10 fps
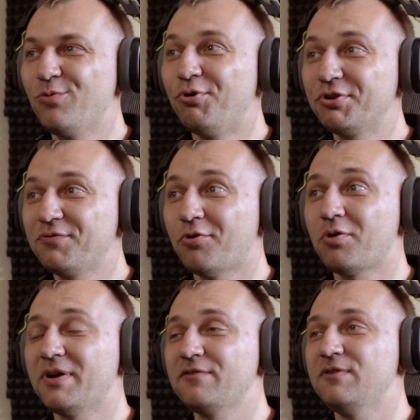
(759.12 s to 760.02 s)
long
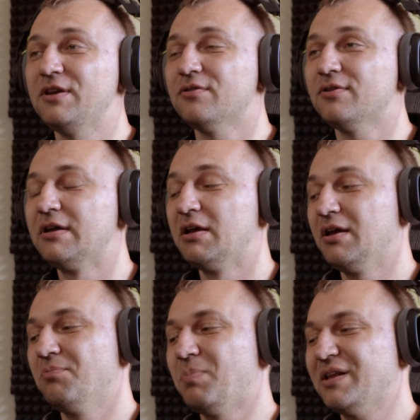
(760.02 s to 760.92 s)
format video,
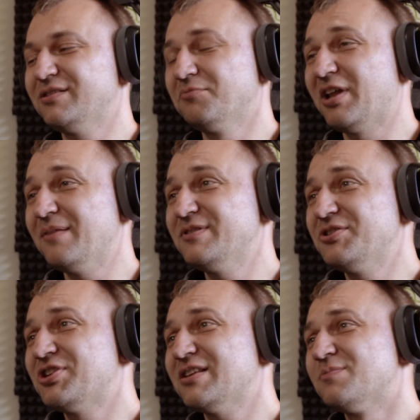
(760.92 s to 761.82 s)
but sometimes
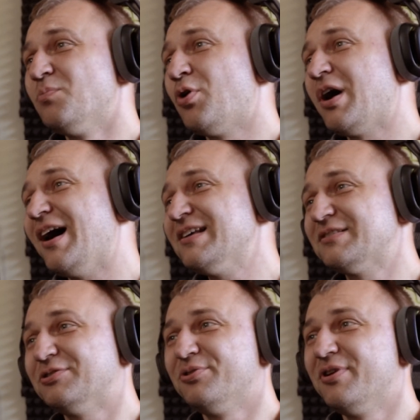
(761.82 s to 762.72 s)
it's just more
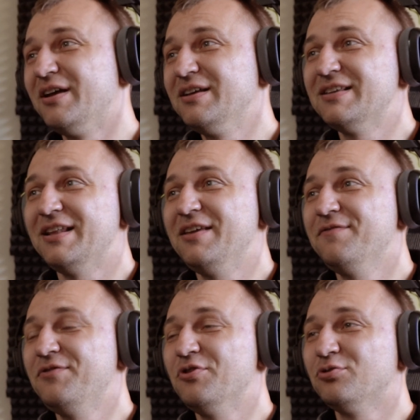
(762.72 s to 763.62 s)
hassle than
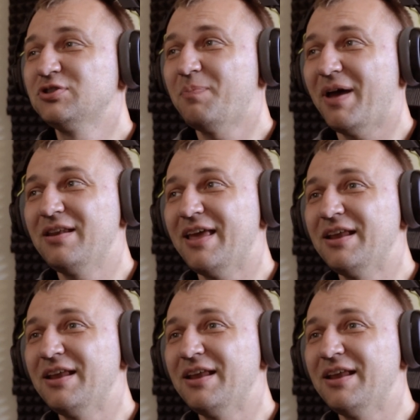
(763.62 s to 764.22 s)
if you spend